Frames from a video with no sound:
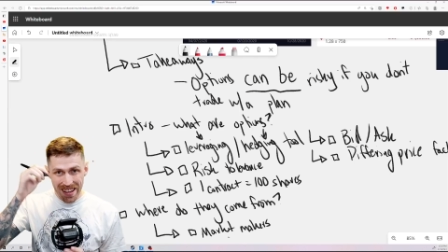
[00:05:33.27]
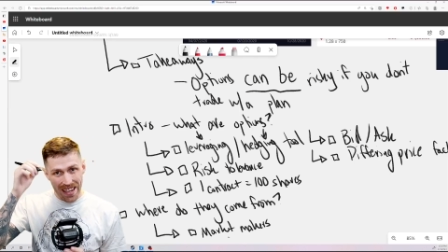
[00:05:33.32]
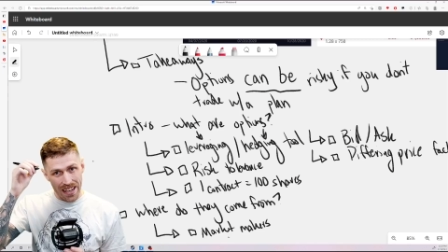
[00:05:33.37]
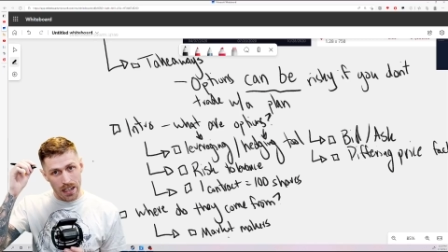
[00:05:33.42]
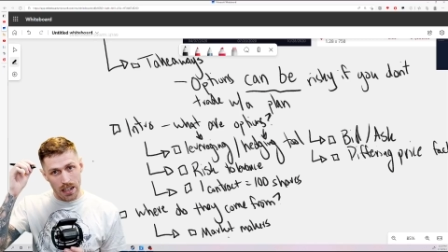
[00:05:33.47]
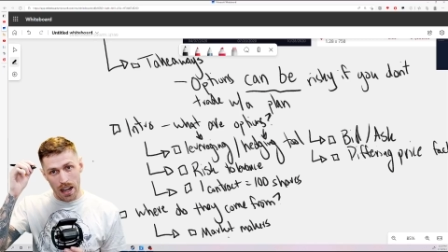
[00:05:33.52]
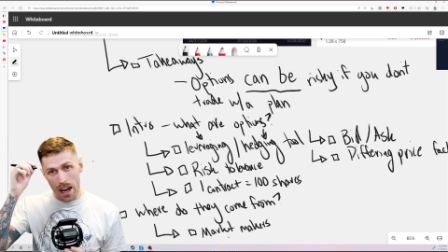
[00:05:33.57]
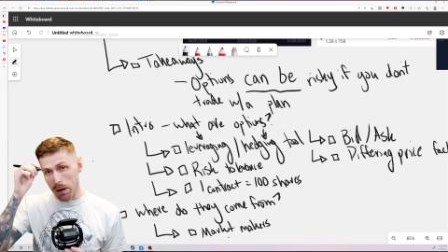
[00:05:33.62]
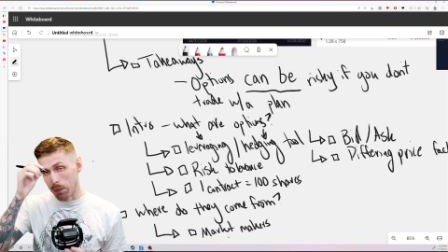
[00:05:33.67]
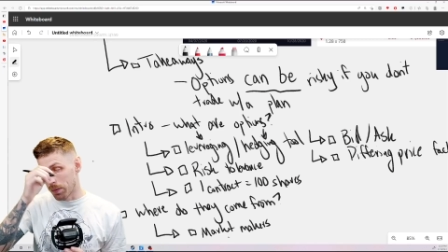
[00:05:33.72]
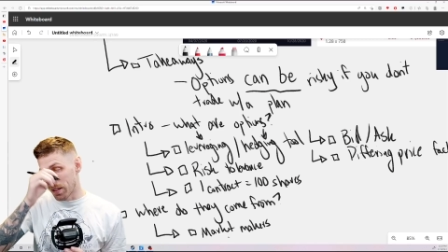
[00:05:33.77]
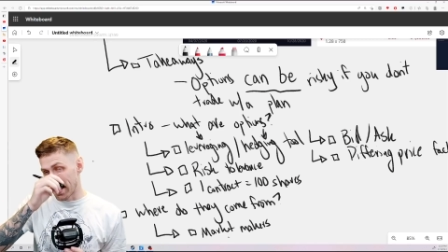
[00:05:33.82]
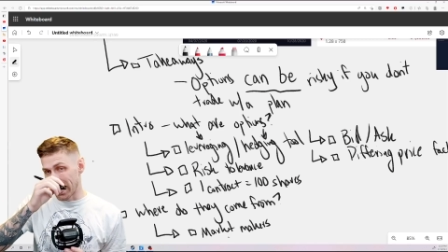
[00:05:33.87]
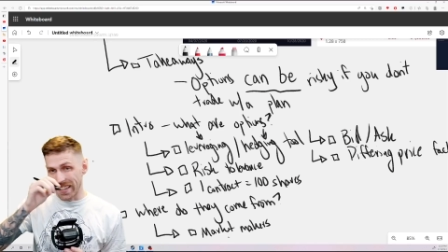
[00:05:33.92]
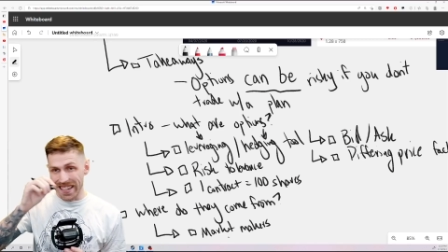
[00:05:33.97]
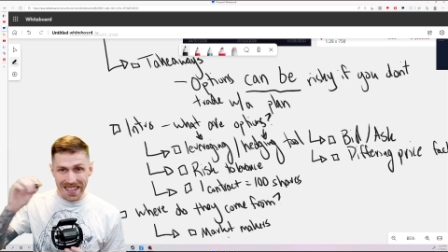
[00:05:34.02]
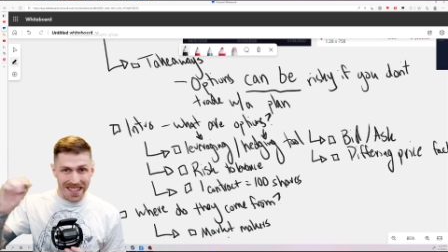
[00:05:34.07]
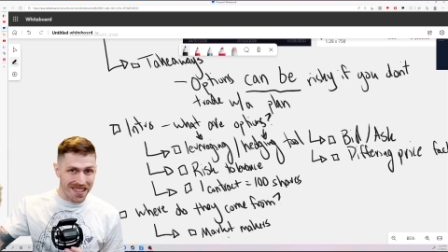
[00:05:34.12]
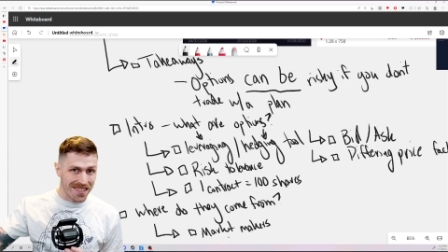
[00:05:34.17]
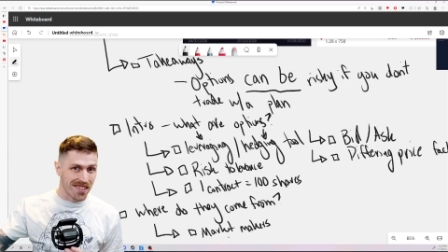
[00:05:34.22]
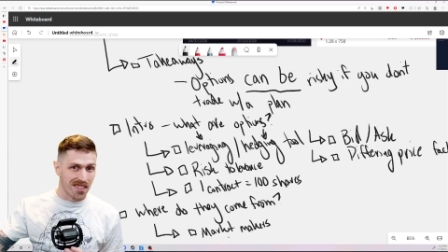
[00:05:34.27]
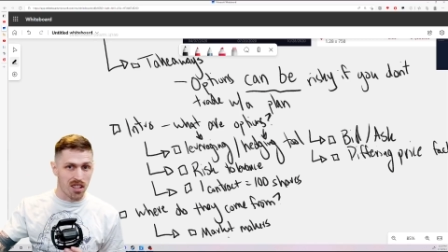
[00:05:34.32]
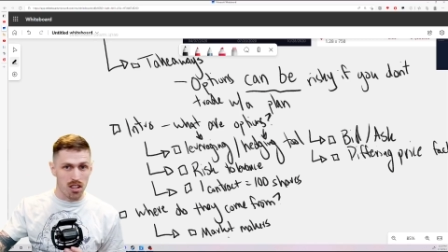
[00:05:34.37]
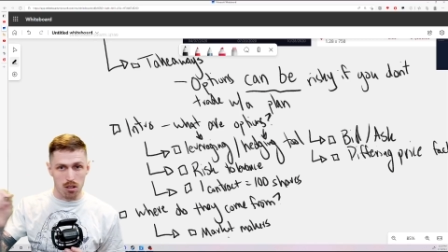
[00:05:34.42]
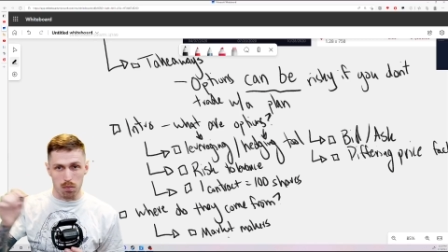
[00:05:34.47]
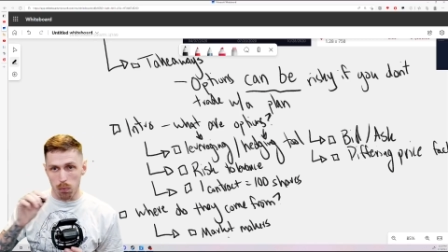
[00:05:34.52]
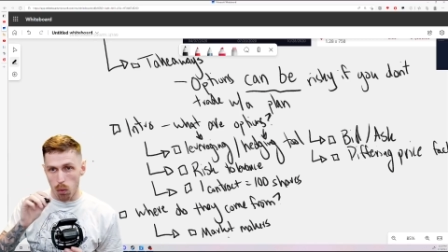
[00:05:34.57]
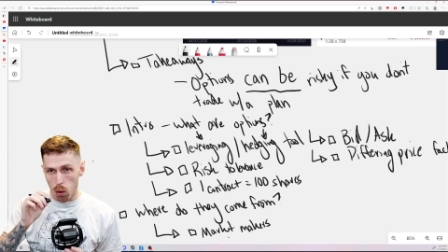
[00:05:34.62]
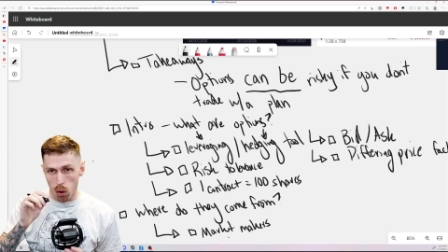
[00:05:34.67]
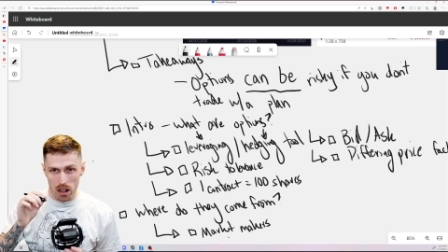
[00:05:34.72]
and I'm going to get into
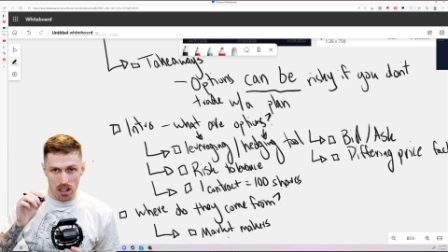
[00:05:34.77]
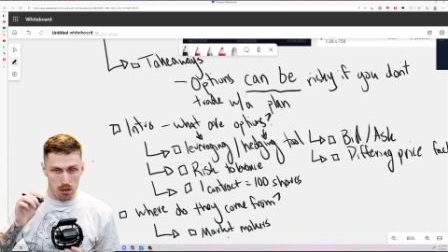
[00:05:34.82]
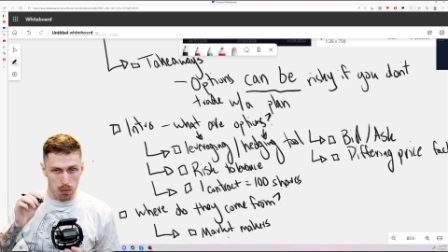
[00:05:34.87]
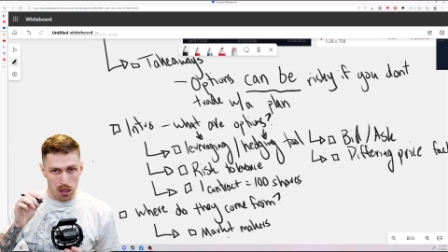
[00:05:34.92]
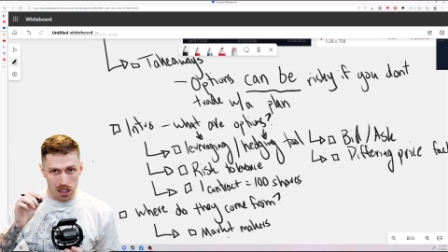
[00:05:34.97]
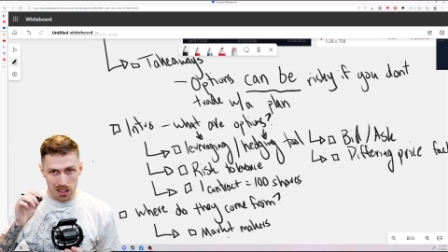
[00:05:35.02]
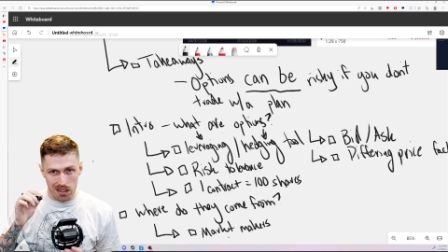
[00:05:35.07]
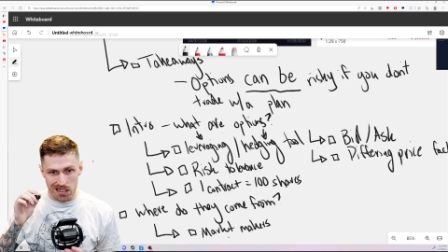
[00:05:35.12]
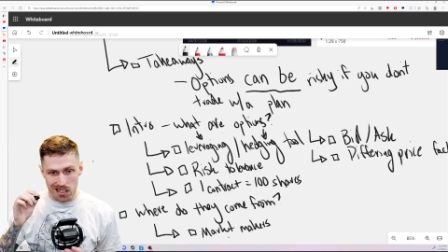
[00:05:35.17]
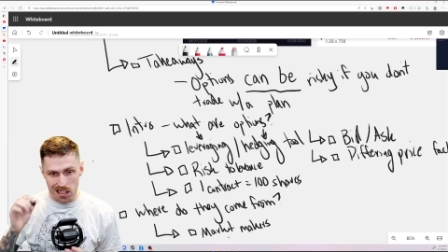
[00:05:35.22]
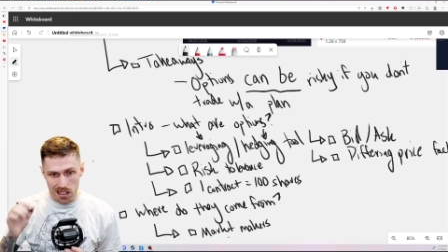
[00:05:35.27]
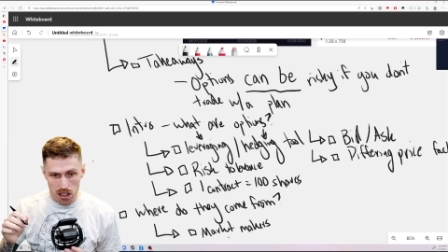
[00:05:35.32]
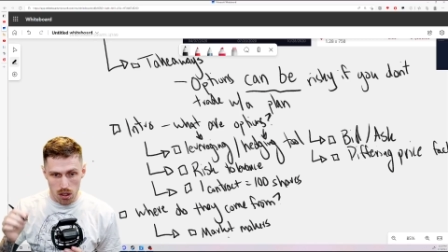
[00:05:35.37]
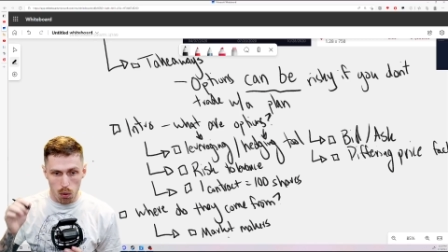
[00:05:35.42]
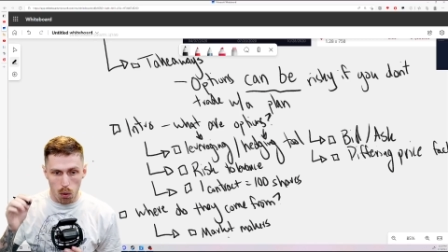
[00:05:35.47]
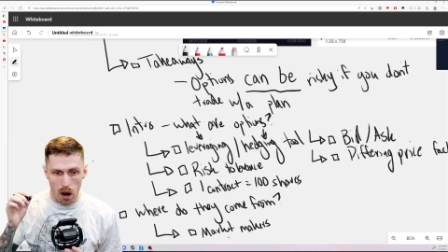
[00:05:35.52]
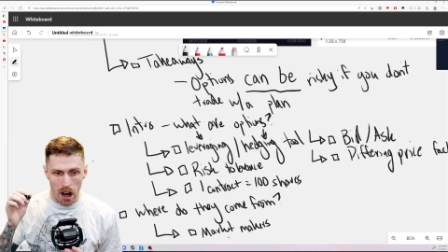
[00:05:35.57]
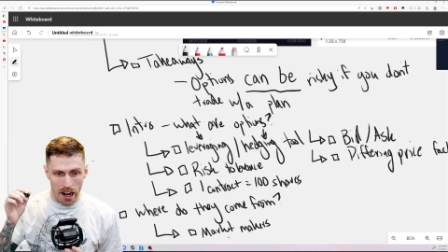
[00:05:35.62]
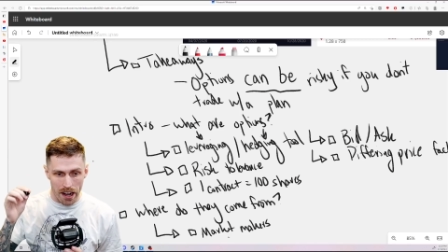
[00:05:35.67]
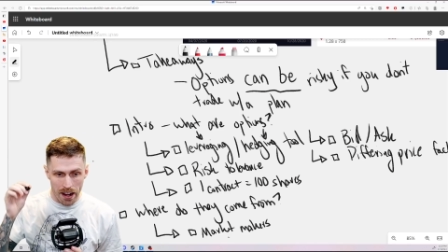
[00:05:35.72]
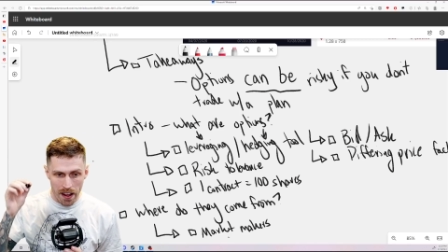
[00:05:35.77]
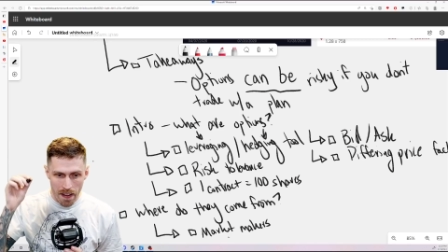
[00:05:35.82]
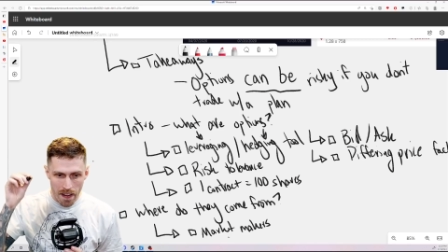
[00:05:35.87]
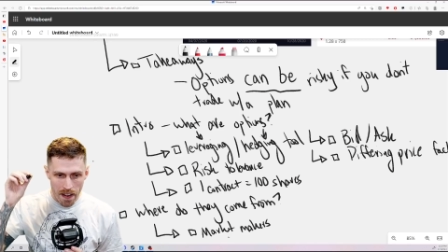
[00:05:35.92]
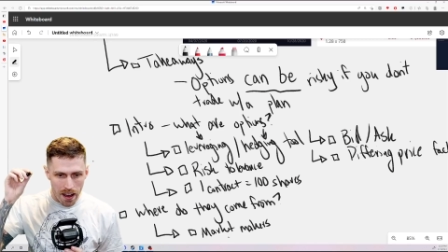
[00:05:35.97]
this more as we continue on,